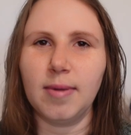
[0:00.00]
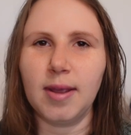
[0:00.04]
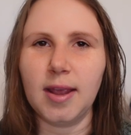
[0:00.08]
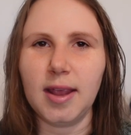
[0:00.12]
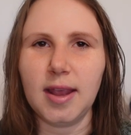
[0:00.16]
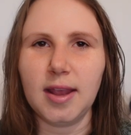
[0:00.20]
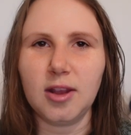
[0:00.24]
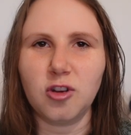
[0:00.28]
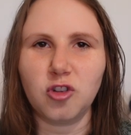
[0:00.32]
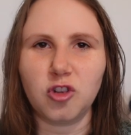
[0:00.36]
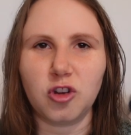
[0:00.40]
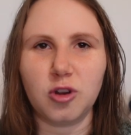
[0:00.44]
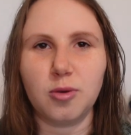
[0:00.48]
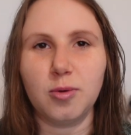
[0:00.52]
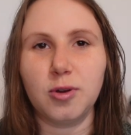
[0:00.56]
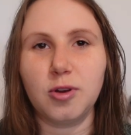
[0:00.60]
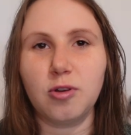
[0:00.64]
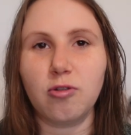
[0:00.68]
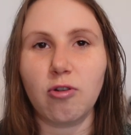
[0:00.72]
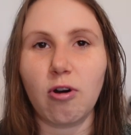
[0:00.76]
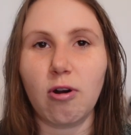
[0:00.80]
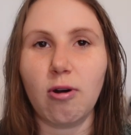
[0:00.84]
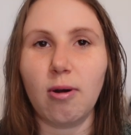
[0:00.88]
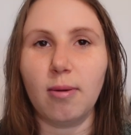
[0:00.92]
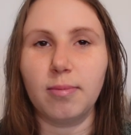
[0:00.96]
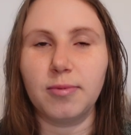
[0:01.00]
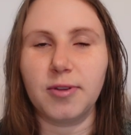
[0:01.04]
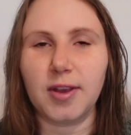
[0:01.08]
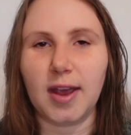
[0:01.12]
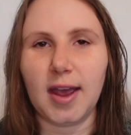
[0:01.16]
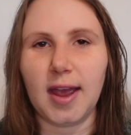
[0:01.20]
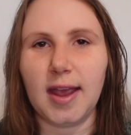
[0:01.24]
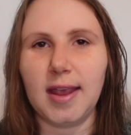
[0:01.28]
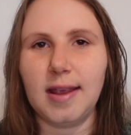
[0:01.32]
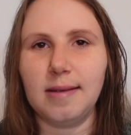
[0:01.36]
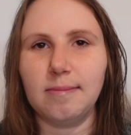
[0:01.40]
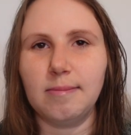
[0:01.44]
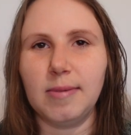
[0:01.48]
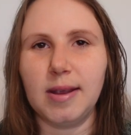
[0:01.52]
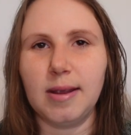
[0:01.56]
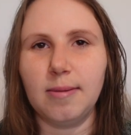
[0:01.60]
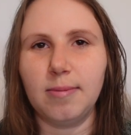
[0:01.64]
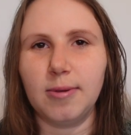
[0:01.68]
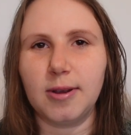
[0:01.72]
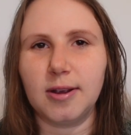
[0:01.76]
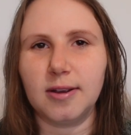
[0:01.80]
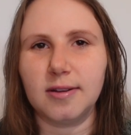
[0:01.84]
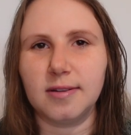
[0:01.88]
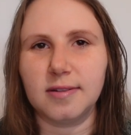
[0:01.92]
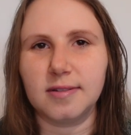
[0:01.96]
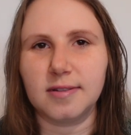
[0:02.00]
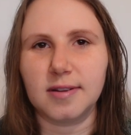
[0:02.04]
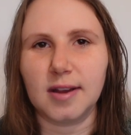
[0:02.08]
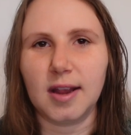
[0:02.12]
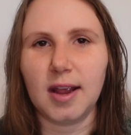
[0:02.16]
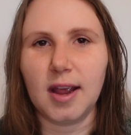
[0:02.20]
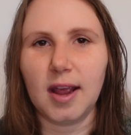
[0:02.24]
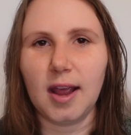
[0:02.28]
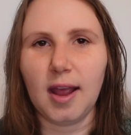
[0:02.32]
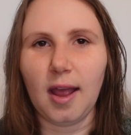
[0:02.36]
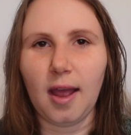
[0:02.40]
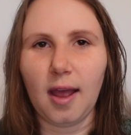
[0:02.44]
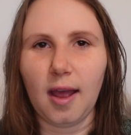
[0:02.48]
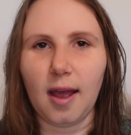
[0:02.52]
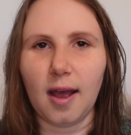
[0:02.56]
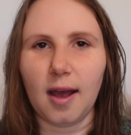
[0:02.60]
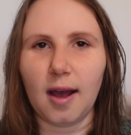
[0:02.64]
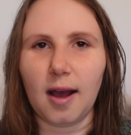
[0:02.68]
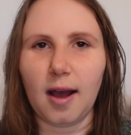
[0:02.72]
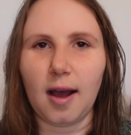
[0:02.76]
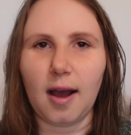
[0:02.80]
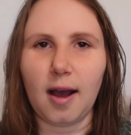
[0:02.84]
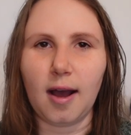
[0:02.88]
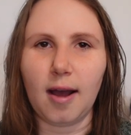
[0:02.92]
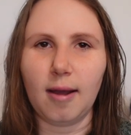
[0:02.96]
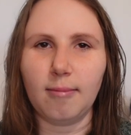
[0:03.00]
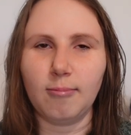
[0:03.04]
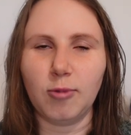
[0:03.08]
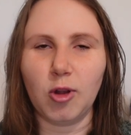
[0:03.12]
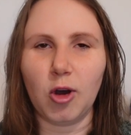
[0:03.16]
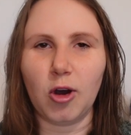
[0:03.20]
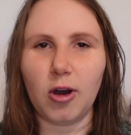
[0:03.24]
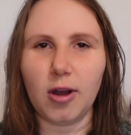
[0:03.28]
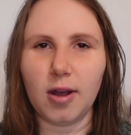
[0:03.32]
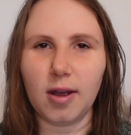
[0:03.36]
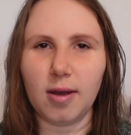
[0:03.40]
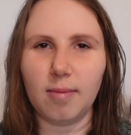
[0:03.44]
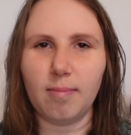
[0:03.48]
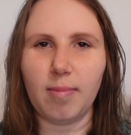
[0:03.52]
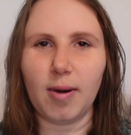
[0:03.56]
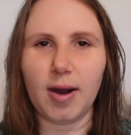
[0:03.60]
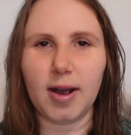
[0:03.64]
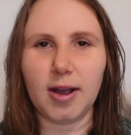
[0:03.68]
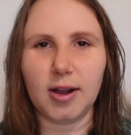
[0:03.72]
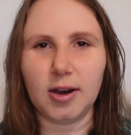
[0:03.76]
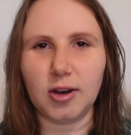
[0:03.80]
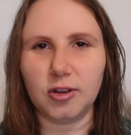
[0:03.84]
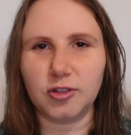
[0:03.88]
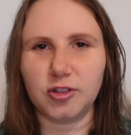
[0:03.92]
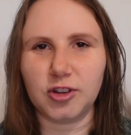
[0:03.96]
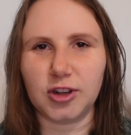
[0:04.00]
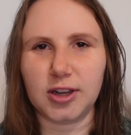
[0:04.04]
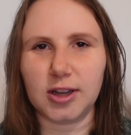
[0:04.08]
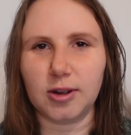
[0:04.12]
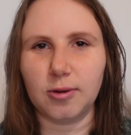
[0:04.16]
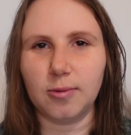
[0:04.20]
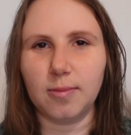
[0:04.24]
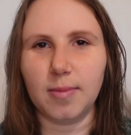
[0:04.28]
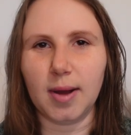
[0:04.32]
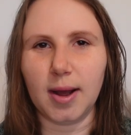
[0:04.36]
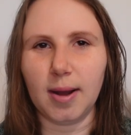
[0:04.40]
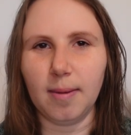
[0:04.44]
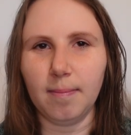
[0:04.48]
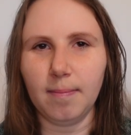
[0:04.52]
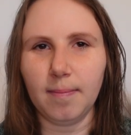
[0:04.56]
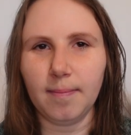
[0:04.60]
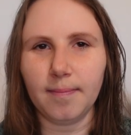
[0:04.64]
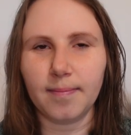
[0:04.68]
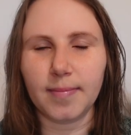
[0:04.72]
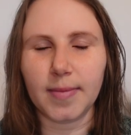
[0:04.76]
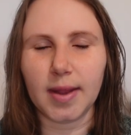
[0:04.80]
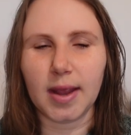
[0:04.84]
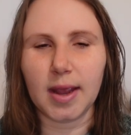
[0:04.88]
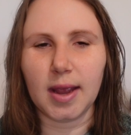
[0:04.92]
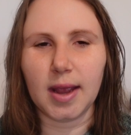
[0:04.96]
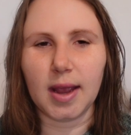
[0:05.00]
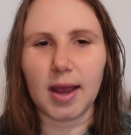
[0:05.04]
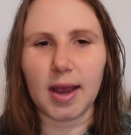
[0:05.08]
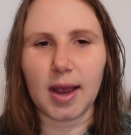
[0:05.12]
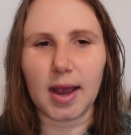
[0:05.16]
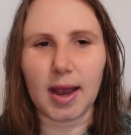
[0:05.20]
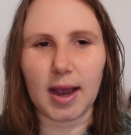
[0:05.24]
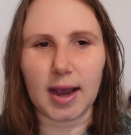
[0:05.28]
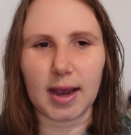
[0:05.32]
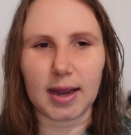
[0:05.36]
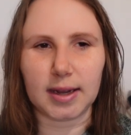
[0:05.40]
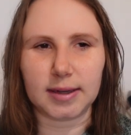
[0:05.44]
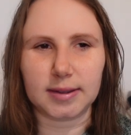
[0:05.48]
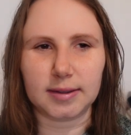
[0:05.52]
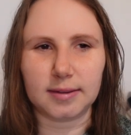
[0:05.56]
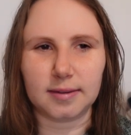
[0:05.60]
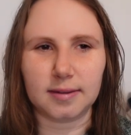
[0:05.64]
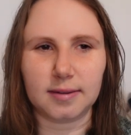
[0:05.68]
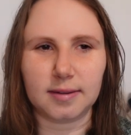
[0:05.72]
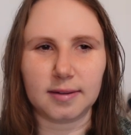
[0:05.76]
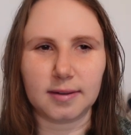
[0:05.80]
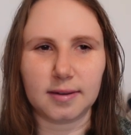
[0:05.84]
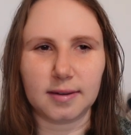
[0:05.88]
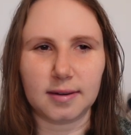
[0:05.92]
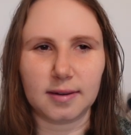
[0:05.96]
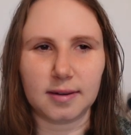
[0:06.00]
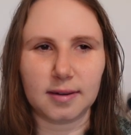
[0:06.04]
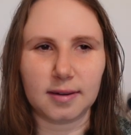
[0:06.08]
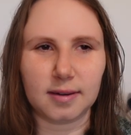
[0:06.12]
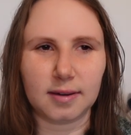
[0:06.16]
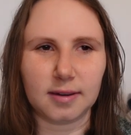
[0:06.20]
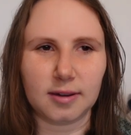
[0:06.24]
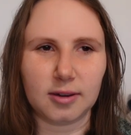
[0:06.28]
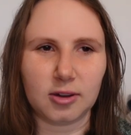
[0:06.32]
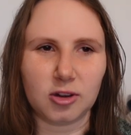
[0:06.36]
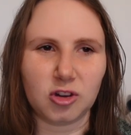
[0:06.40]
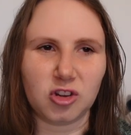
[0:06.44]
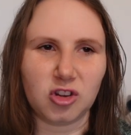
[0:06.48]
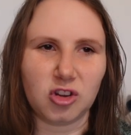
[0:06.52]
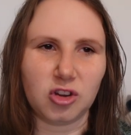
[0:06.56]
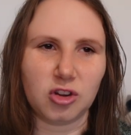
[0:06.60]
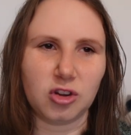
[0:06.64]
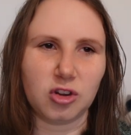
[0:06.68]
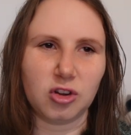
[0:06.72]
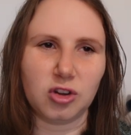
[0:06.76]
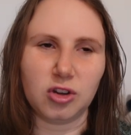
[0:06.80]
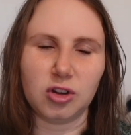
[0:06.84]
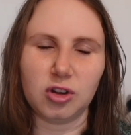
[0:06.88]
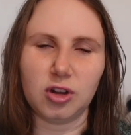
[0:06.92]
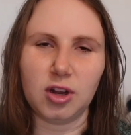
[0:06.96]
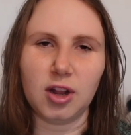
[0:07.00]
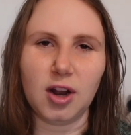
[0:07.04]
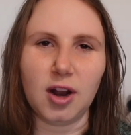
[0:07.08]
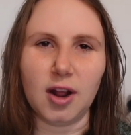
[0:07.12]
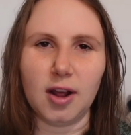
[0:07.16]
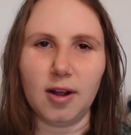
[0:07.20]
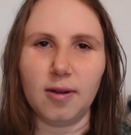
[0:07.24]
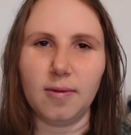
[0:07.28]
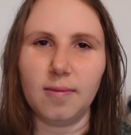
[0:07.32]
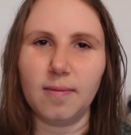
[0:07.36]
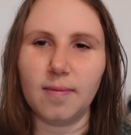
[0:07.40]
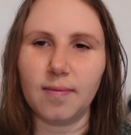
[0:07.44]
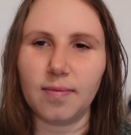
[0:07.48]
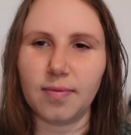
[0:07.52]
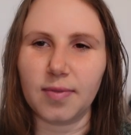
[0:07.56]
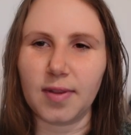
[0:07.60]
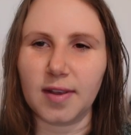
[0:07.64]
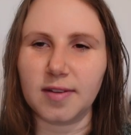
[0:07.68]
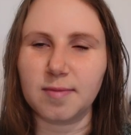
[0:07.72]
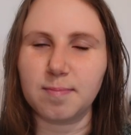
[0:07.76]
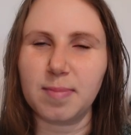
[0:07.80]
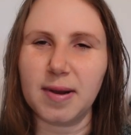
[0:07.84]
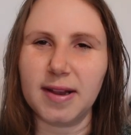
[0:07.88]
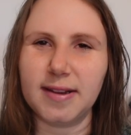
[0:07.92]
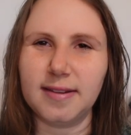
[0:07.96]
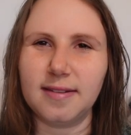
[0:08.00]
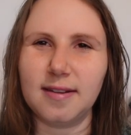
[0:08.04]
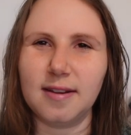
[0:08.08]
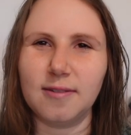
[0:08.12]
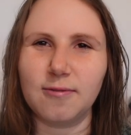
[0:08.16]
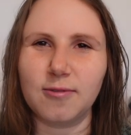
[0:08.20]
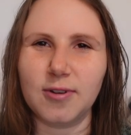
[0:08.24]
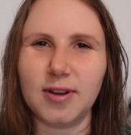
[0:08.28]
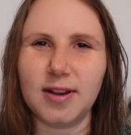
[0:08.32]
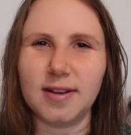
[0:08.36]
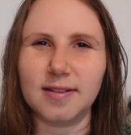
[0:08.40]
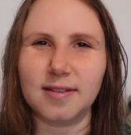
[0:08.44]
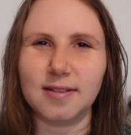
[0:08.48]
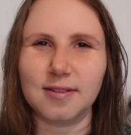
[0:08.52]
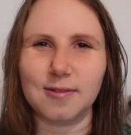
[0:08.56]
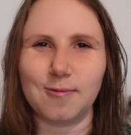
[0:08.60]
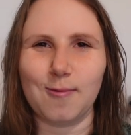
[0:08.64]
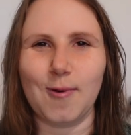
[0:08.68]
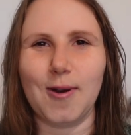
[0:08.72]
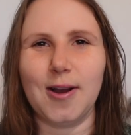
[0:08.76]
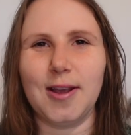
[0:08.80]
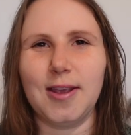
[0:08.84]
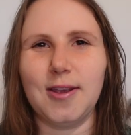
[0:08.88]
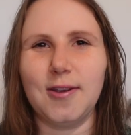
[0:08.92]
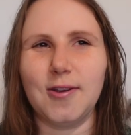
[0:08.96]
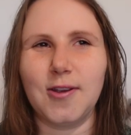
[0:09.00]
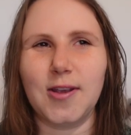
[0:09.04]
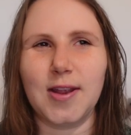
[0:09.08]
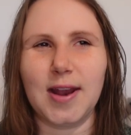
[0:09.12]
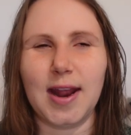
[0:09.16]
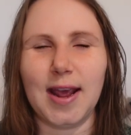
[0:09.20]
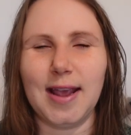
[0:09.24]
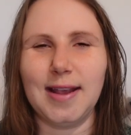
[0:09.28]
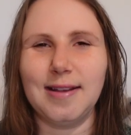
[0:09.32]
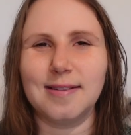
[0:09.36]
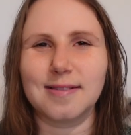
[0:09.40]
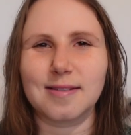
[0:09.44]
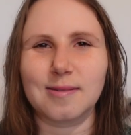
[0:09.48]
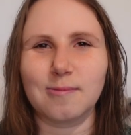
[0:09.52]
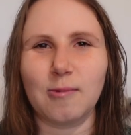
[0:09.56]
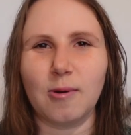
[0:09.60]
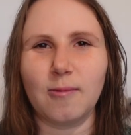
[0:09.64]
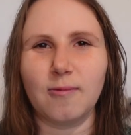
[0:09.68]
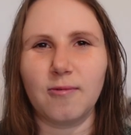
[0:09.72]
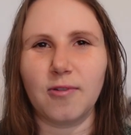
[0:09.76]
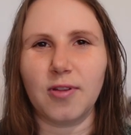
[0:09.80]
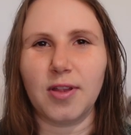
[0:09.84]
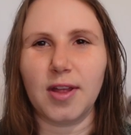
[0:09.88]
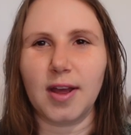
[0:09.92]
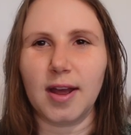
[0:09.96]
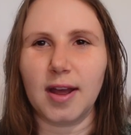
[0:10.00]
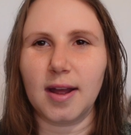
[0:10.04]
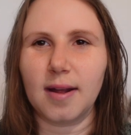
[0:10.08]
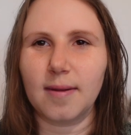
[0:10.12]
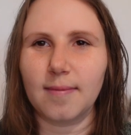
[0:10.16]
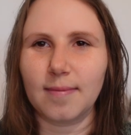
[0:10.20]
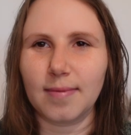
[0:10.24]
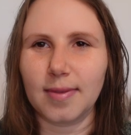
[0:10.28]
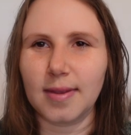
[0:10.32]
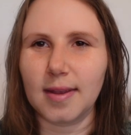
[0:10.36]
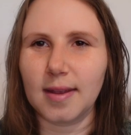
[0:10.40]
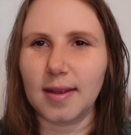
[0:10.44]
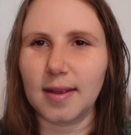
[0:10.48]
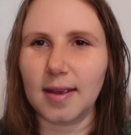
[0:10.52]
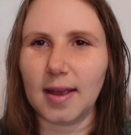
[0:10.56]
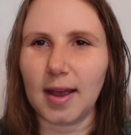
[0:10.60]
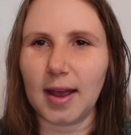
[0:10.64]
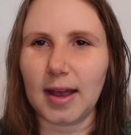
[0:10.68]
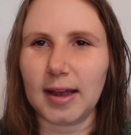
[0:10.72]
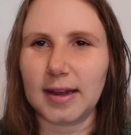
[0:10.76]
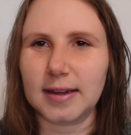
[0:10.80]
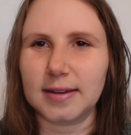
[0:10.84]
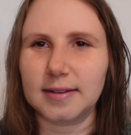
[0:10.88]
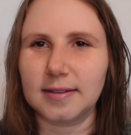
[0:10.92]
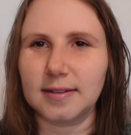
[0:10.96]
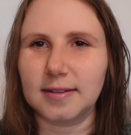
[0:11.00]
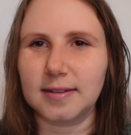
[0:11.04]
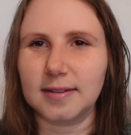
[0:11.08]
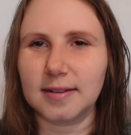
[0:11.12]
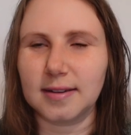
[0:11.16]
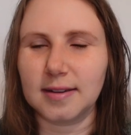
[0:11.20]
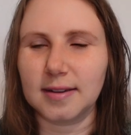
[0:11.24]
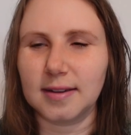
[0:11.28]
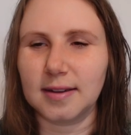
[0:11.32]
me, she would grow up to hate me because I'm not her biological mum. And you know, there's plenty of reasons why you could hate someone for that. And